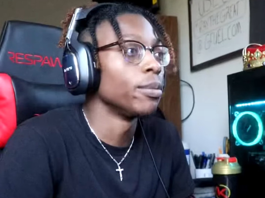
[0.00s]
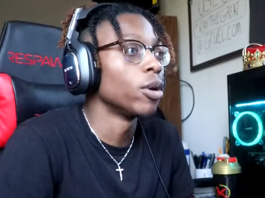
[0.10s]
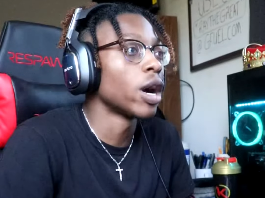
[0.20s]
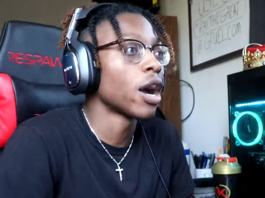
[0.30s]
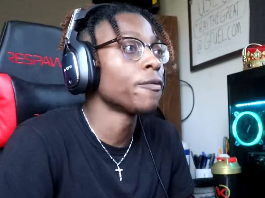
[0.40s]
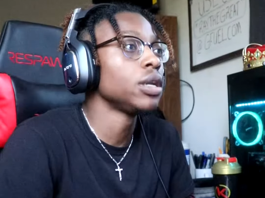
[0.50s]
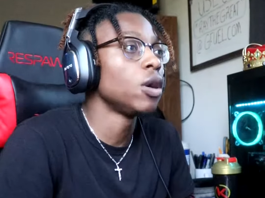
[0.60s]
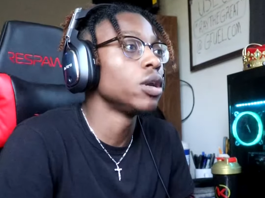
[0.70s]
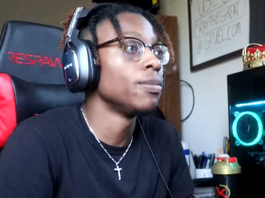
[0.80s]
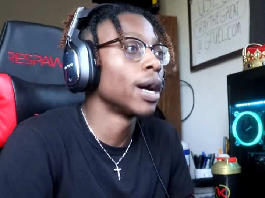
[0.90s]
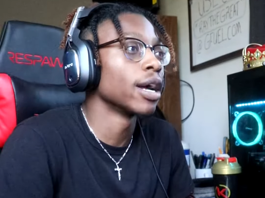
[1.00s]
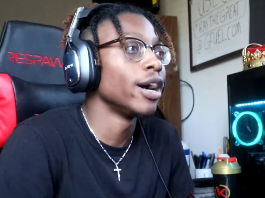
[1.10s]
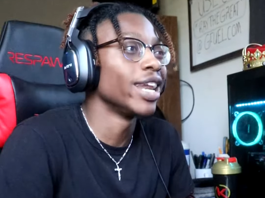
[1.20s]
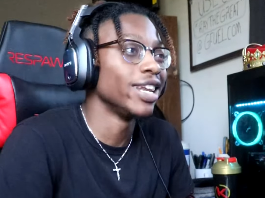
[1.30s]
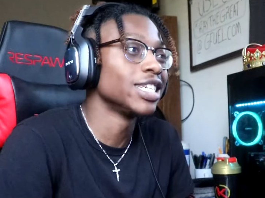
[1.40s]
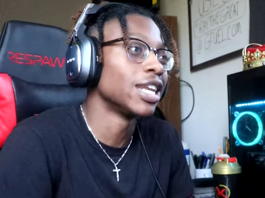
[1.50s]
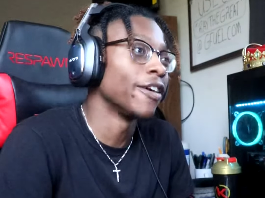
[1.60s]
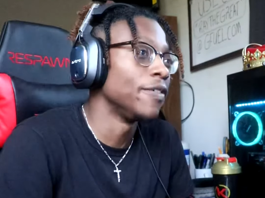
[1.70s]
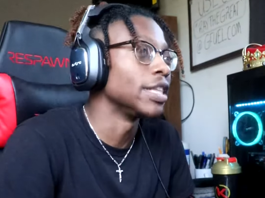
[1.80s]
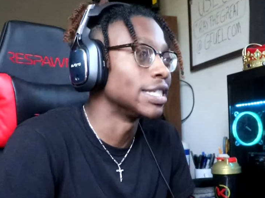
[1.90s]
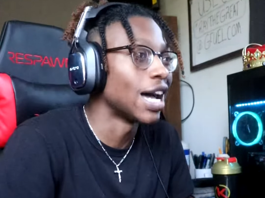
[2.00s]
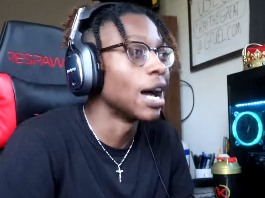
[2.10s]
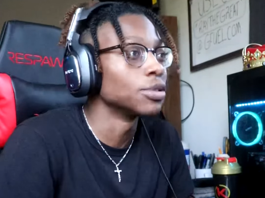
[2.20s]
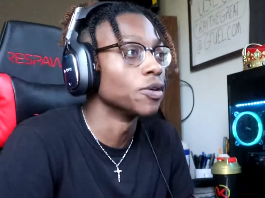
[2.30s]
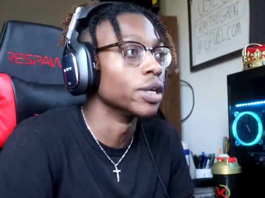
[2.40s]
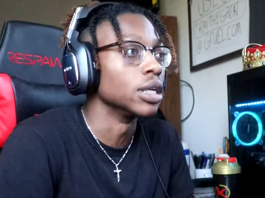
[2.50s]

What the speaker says: bro, I reloaded my gun at least like 50 times already.